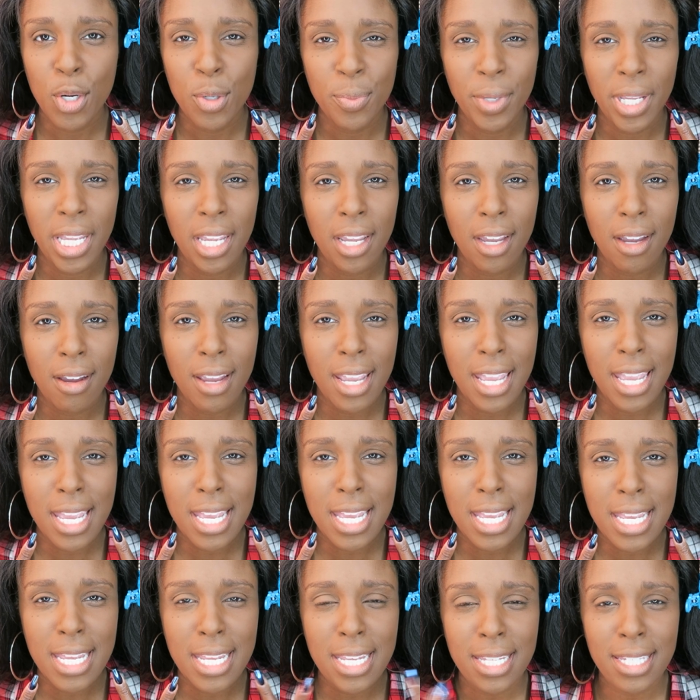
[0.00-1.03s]
Boom, here
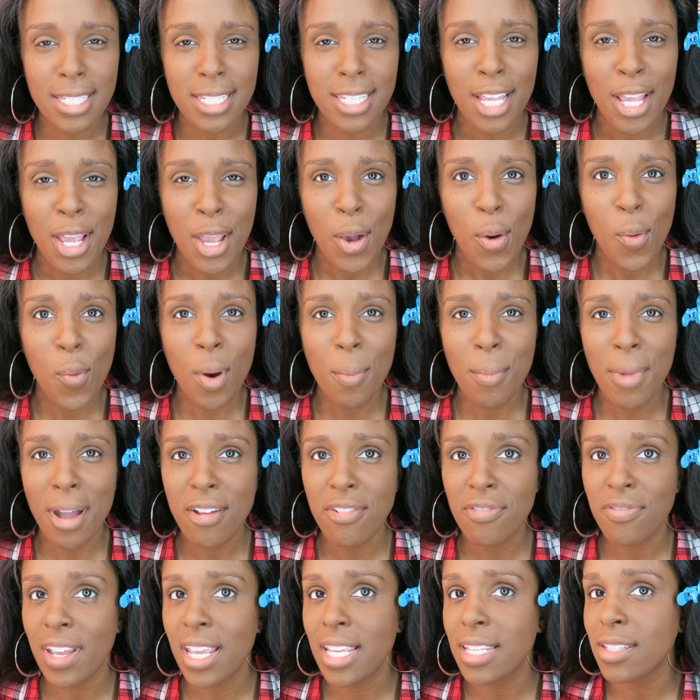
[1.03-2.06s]
is what
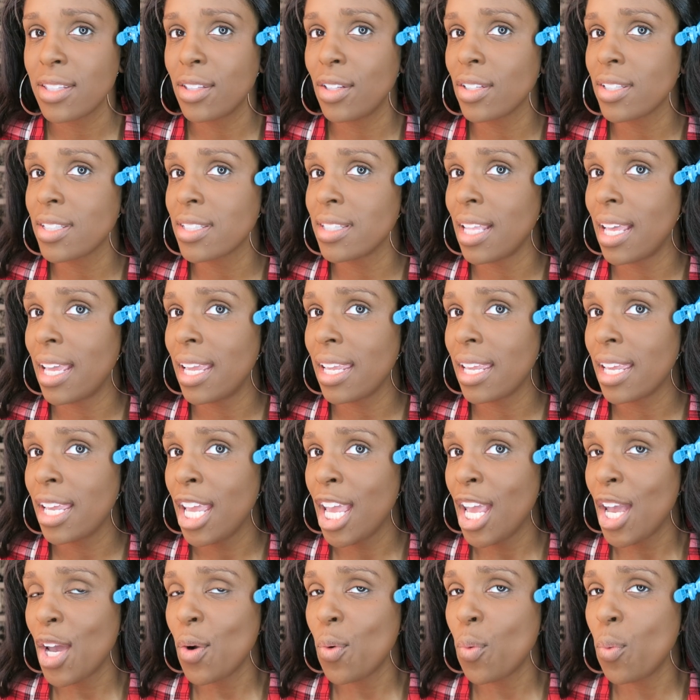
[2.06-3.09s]
my face looks like
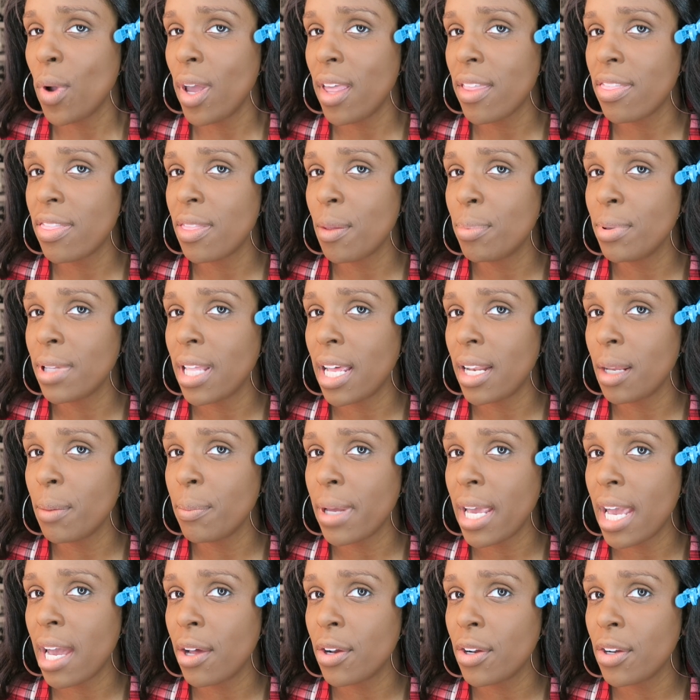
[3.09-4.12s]
with the blotting
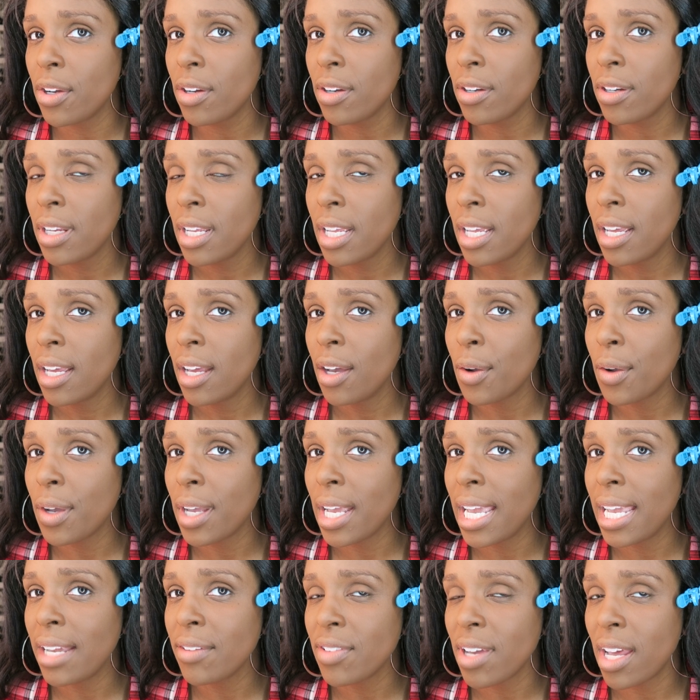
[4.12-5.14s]
powder
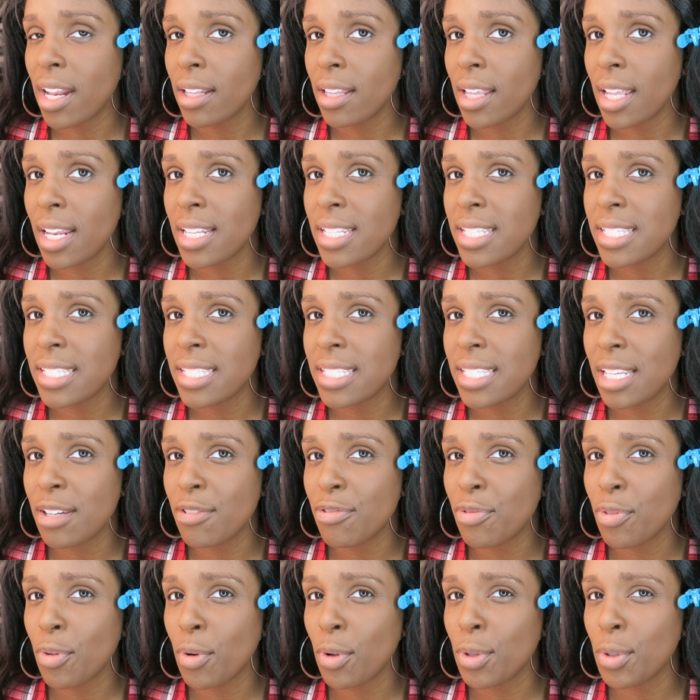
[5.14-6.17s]
Okay, I've kind of let it sit
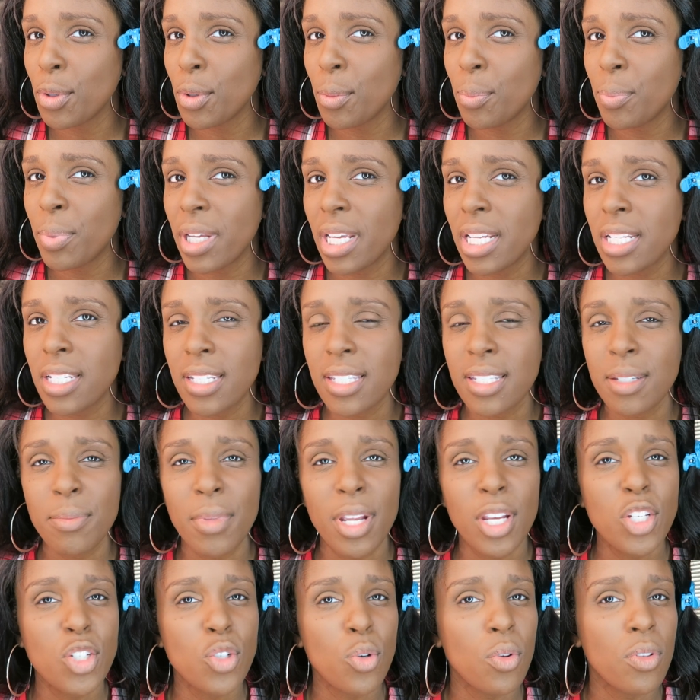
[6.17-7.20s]
for a little bit just to
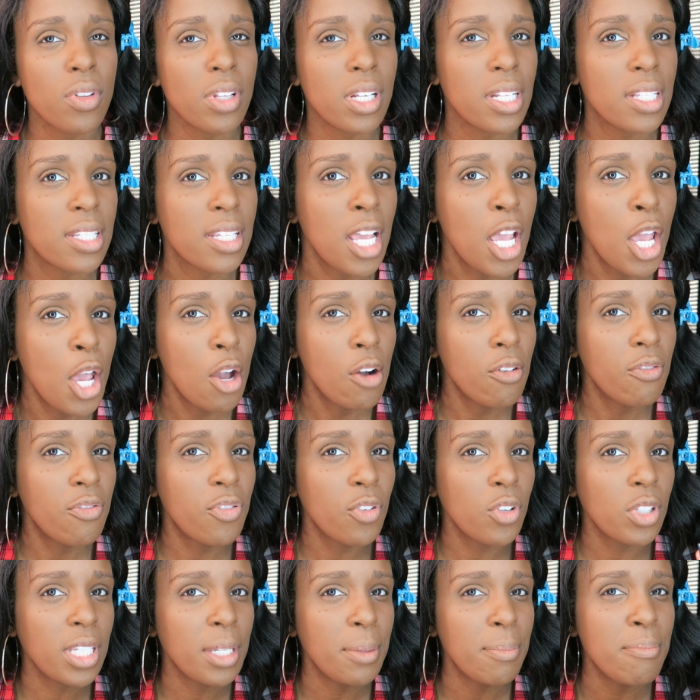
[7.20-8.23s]
make sure that it's
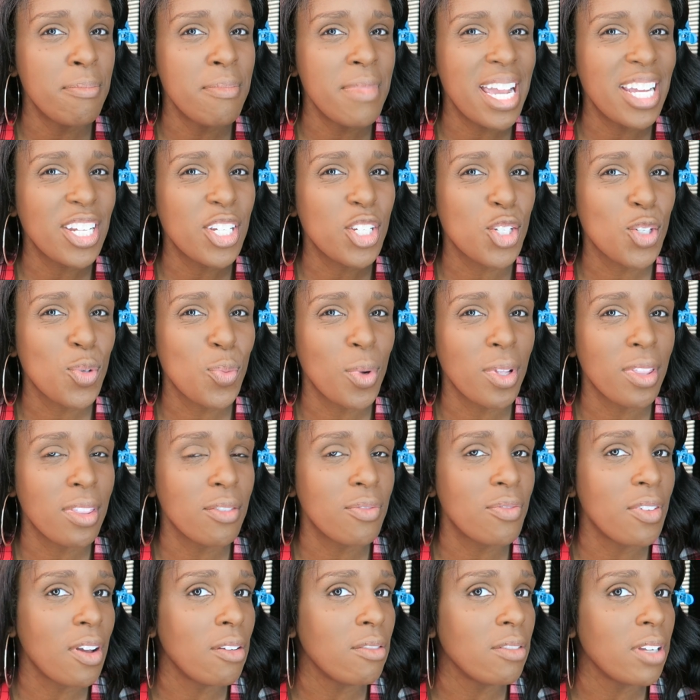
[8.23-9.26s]
fully meshed with
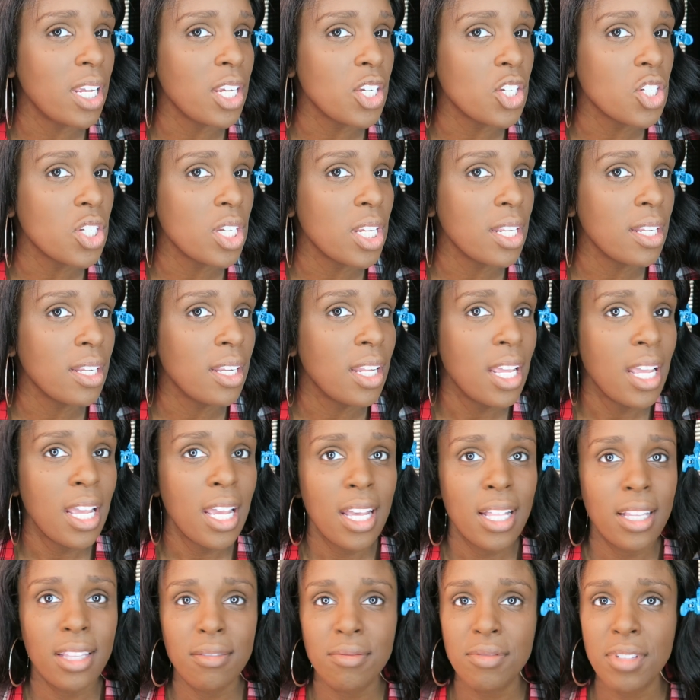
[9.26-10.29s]
the foundation.
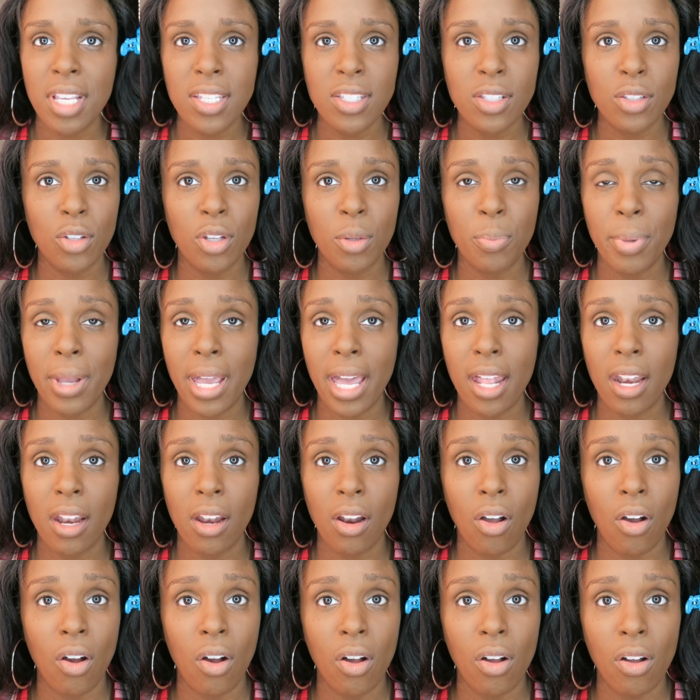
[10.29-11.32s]
Doesn't look bad
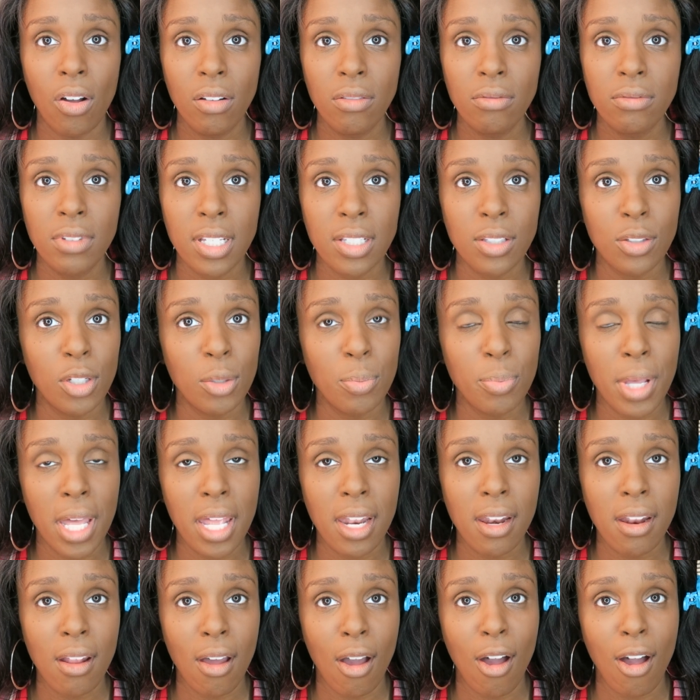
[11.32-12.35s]
at all. Doesn't look
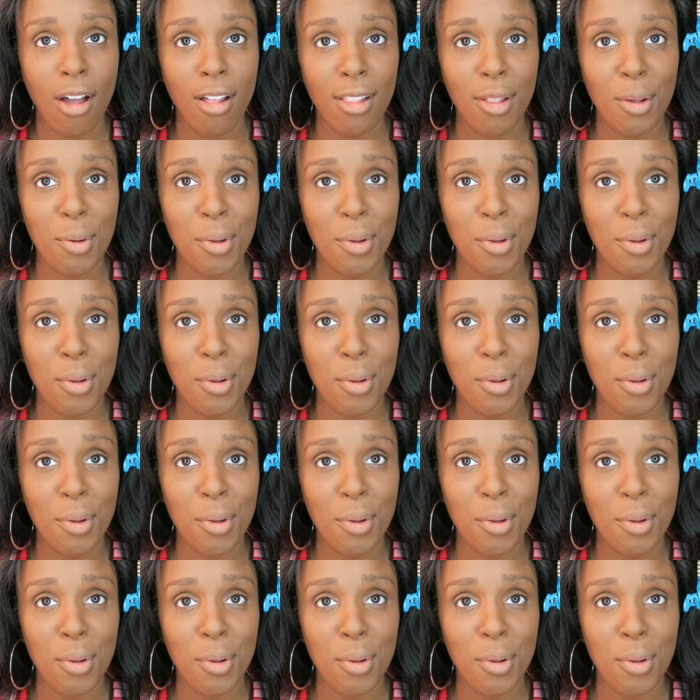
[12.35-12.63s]
bad at all,